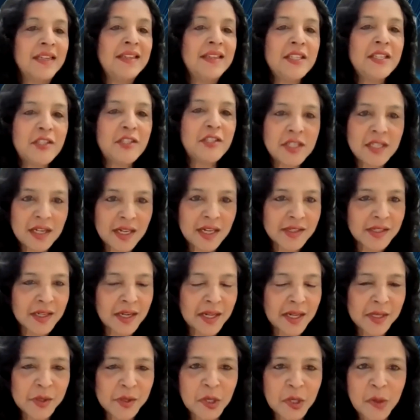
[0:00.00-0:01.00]
digital as
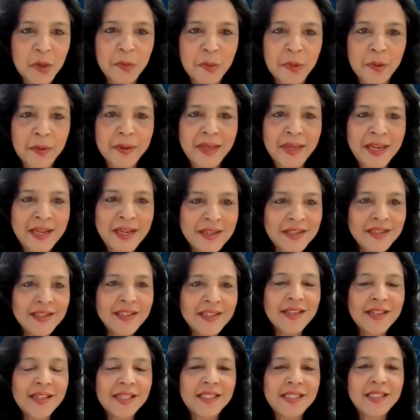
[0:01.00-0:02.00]
an example.
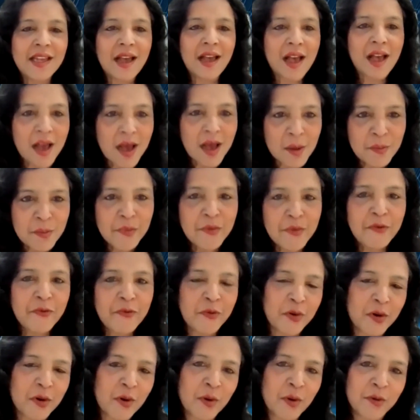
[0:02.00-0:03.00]
India is the hub
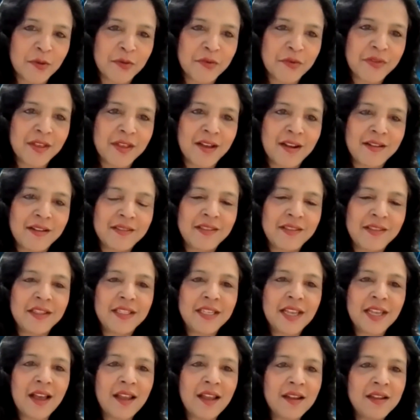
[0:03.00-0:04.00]
for all of that, the
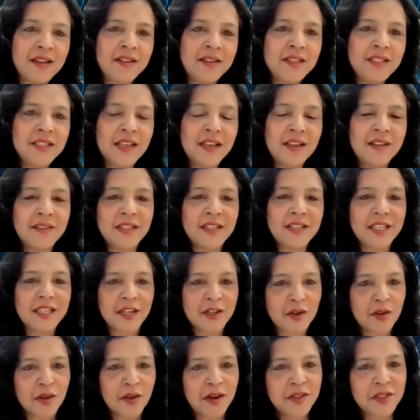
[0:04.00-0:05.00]
talent and the
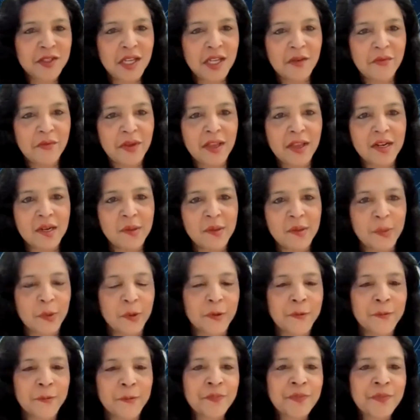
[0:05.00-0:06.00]
technology
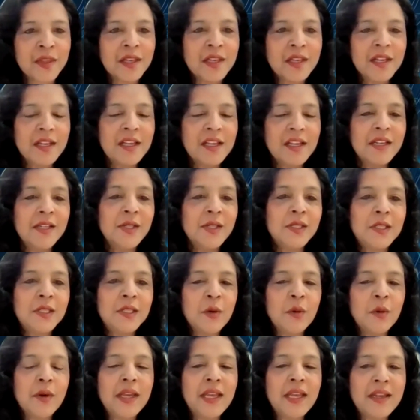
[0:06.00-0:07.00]
available.
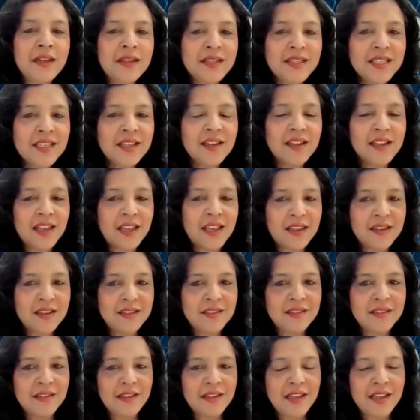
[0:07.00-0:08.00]
So India
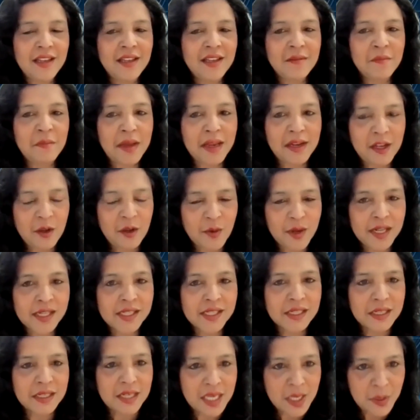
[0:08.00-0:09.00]
can, in many
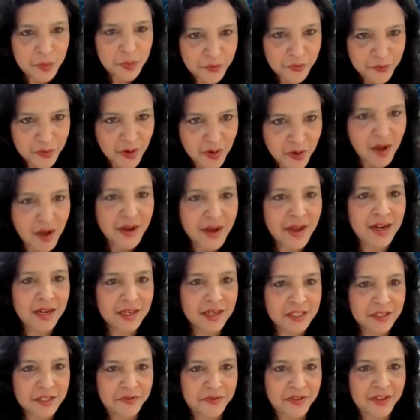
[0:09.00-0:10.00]
ways, leapfrog
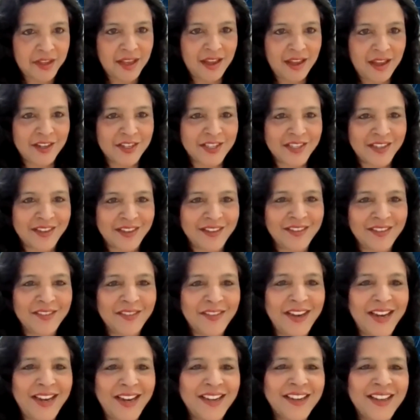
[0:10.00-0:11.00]
electrification,
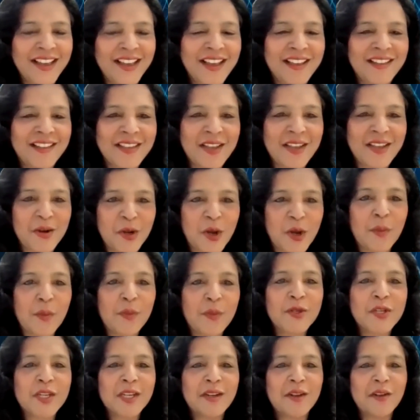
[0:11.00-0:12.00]
right, and the
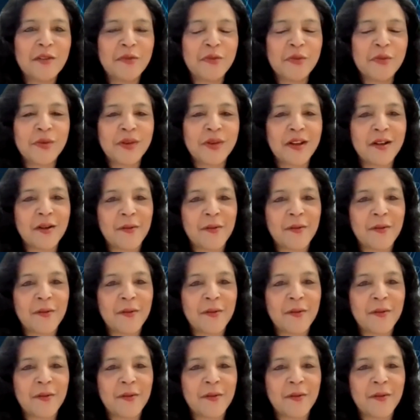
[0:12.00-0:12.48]
adoption of